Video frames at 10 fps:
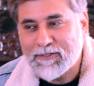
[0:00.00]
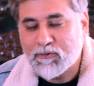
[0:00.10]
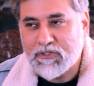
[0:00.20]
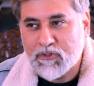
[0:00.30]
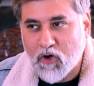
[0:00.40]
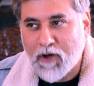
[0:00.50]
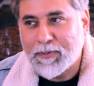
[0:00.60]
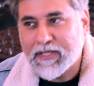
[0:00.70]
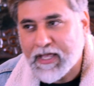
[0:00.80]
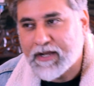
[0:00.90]
you
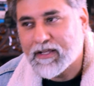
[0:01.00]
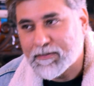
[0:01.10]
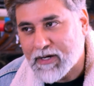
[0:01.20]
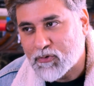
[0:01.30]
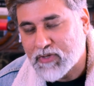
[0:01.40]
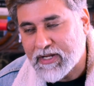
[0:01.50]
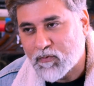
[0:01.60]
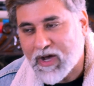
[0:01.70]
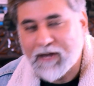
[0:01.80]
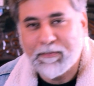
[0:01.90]
stop caring about the
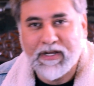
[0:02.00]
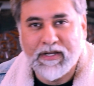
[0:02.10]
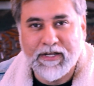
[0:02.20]
environment